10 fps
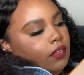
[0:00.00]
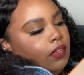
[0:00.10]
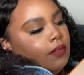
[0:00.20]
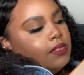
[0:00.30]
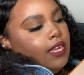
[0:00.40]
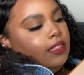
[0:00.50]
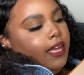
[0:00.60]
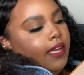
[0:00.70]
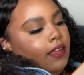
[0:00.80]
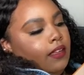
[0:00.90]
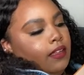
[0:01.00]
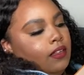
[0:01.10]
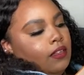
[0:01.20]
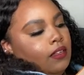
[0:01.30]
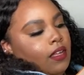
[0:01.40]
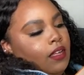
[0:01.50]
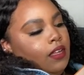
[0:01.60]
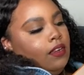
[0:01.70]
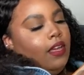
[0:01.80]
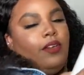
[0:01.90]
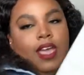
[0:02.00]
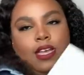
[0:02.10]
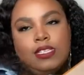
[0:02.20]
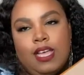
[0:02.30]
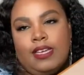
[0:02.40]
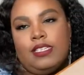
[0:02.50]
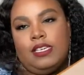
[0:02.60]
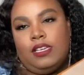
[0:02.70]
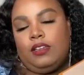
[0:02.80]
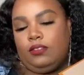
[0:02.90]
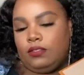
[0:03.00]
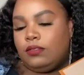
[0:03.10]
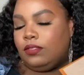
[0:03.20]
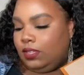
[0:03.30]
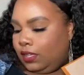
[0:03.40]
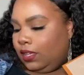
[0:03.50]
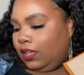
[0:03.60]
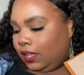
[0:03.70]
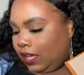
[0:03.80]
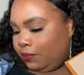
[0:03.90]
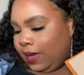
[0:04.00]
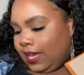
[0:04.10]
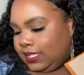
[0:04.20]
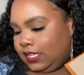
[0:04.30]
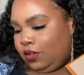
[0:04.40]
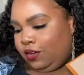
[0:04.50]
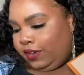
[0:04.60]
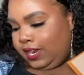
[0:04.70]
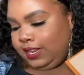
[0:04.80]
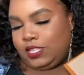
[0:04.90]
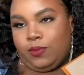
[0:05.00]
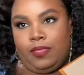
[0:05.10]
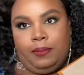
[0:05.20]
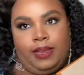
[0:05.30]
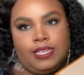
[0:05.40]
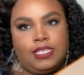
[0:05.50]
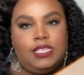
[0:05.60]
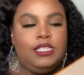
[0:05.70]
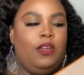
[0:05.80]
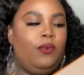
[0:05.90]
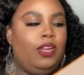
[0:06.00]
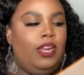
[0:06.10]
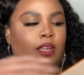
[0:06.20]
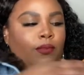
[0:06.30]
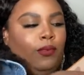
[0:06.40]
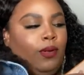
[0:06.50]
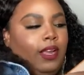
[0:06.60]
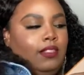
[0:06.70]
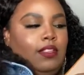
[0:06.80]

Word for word: Like that. Now, yes, I did unbox it already. That's why the plastic's not on it anymore and the